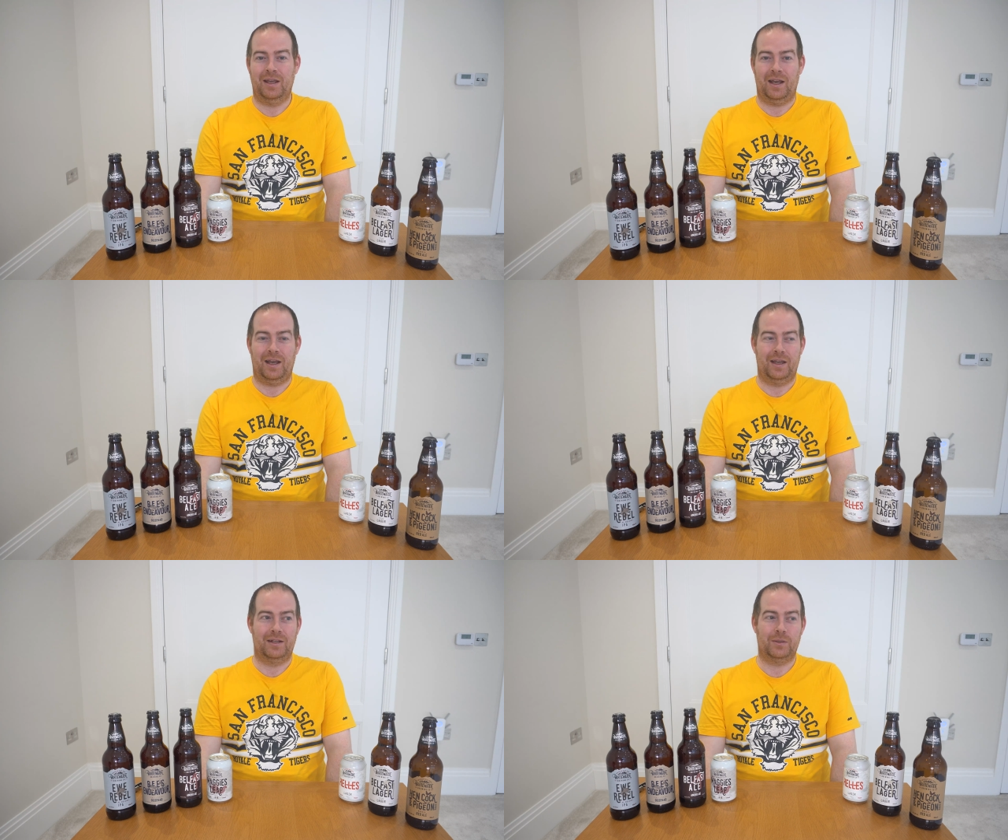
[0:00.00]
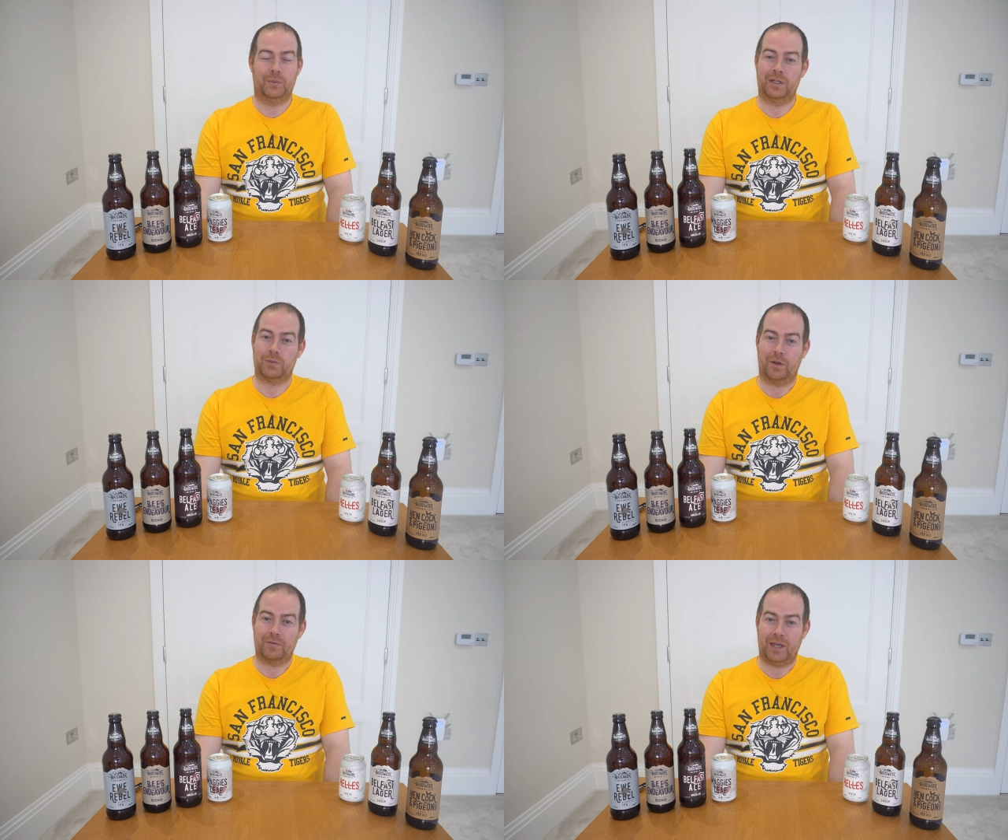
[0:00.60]
And with his
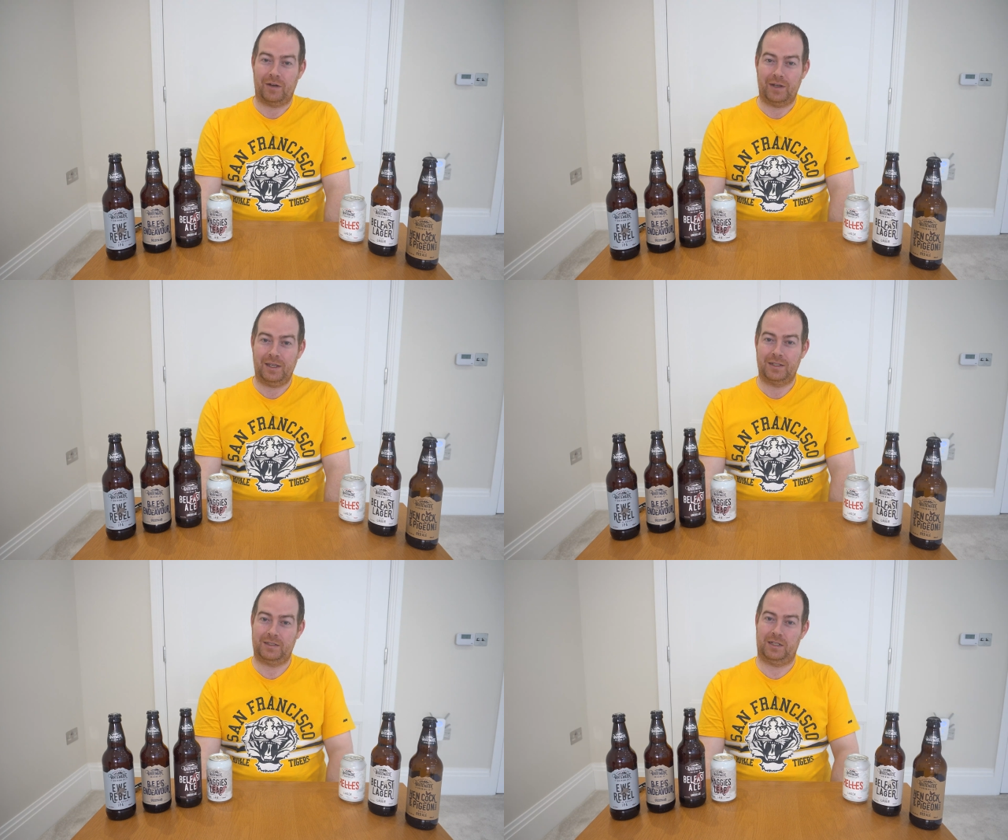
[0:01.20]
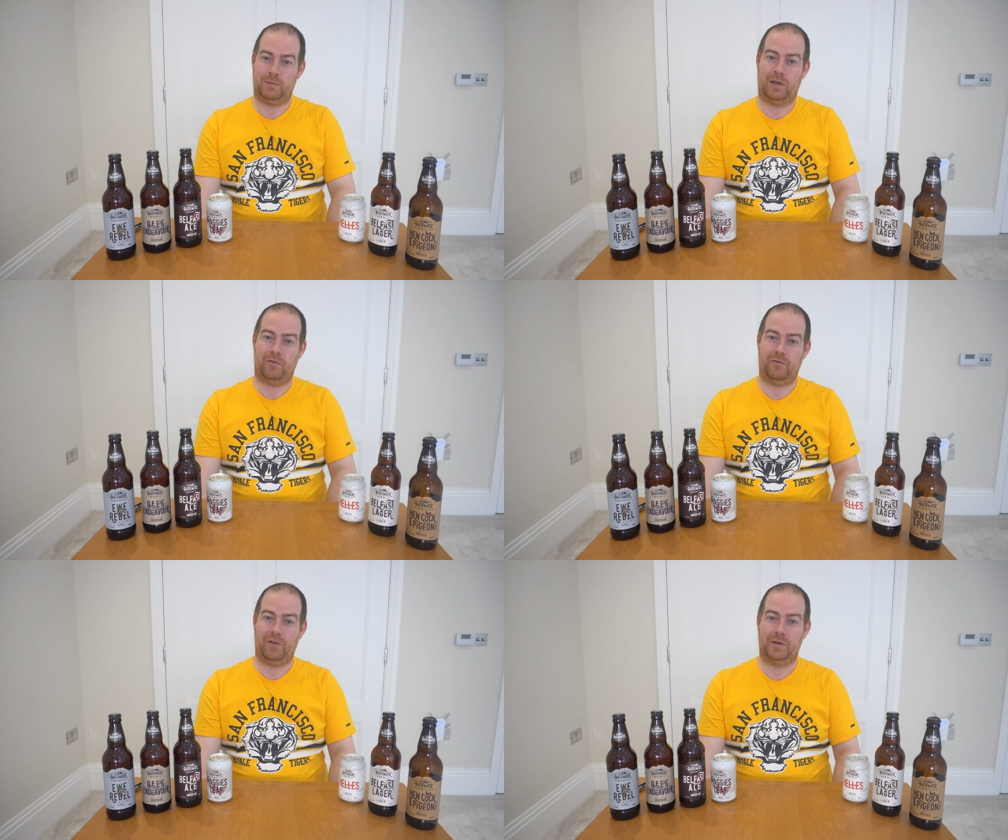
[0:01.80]
wife Kerry, set
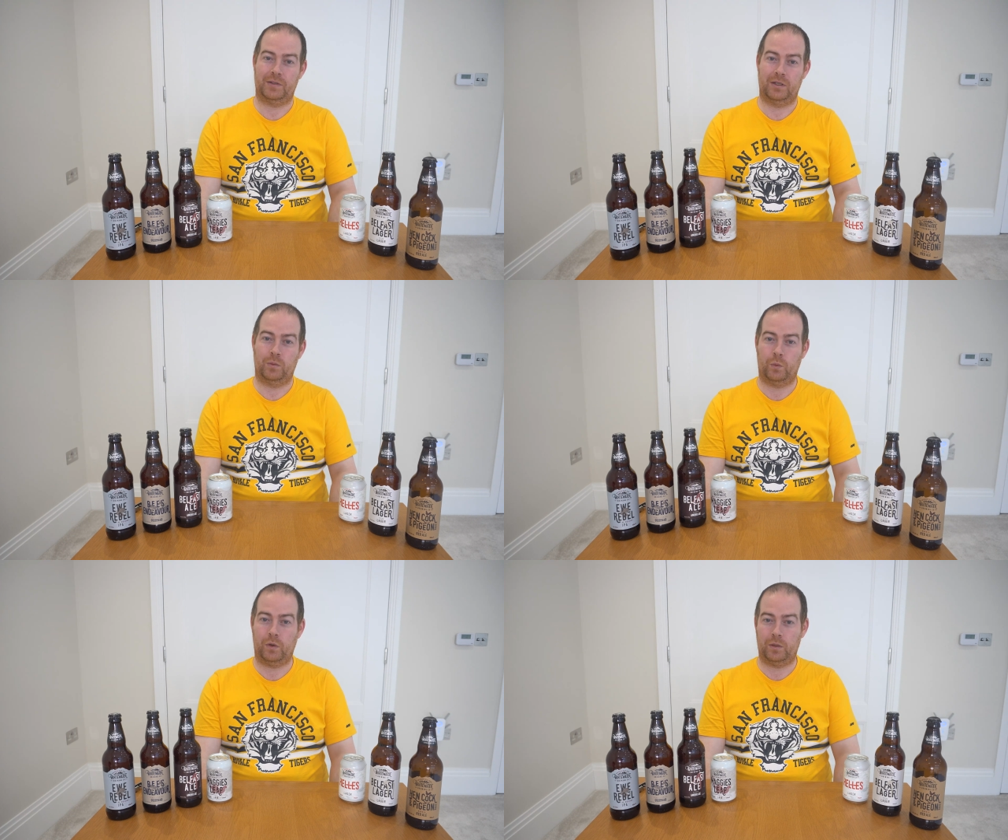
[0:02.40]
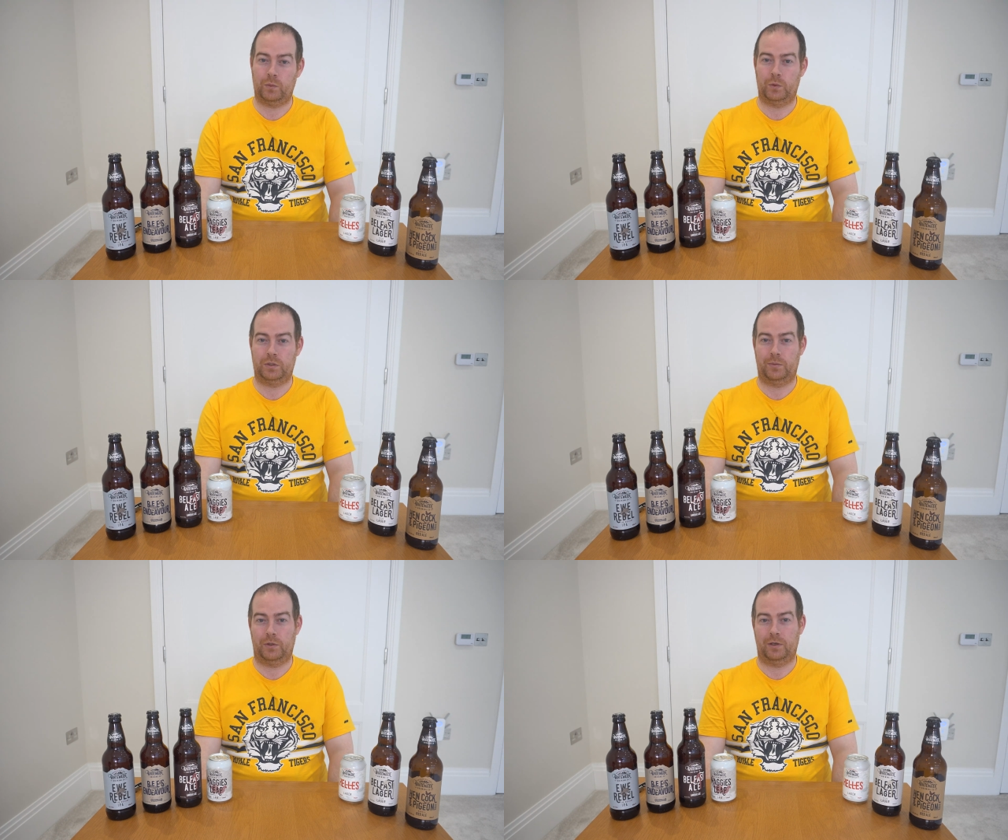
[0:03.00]
about founding
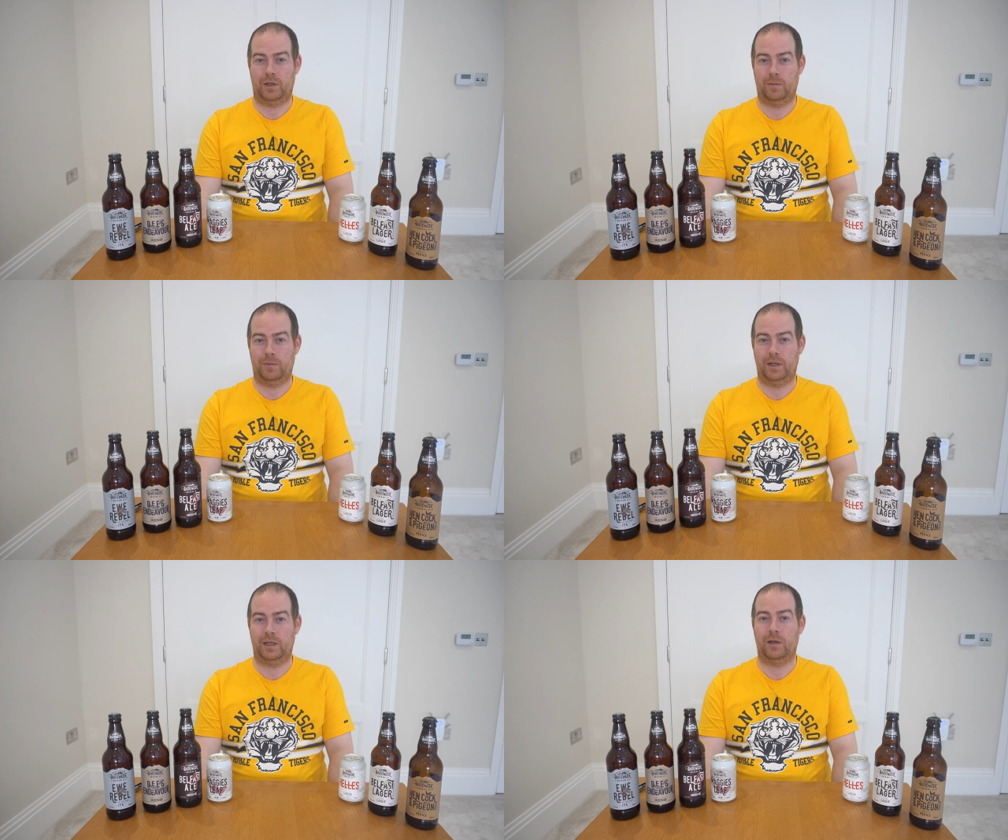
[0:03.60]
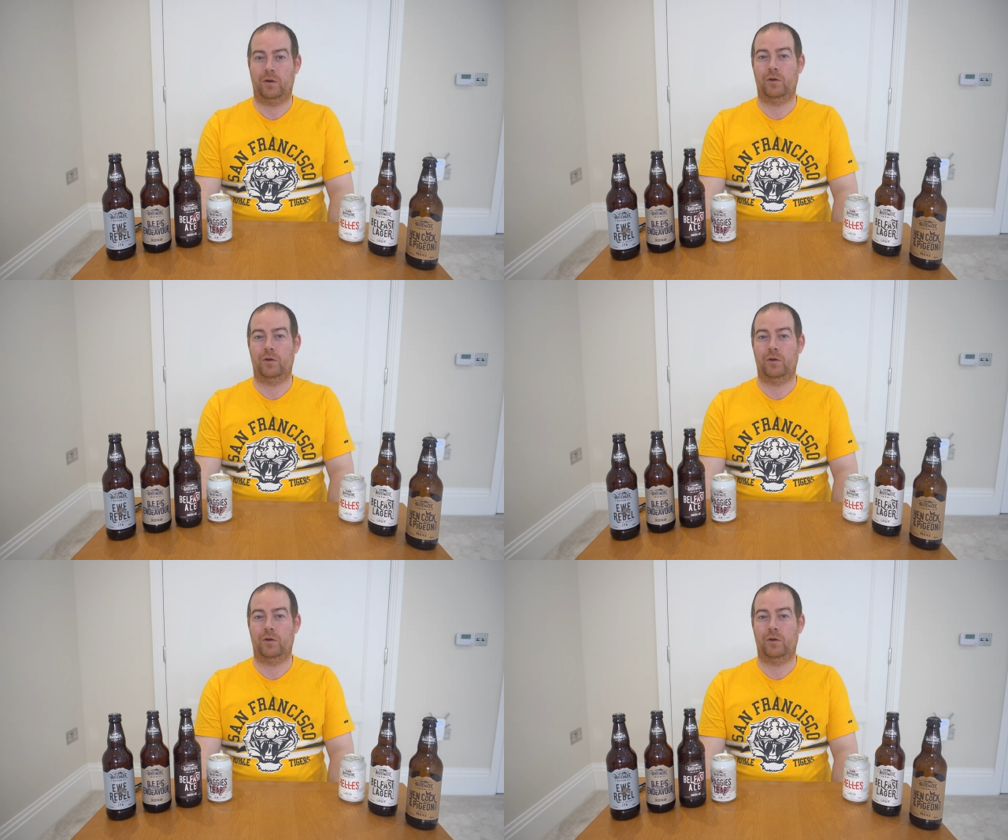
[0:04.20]
Whitewater Brewing Company